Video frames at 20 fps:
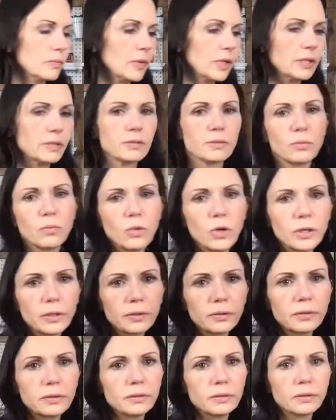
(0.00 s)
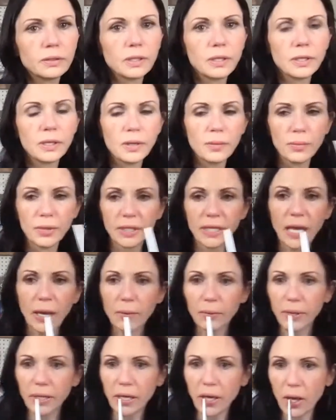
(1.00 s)
get some water. But yeah,
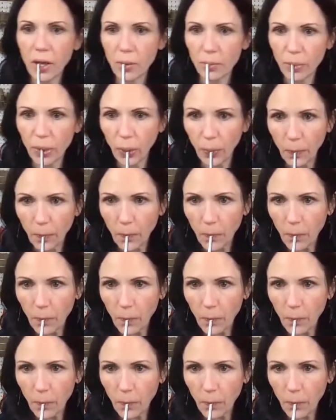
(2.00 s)
we um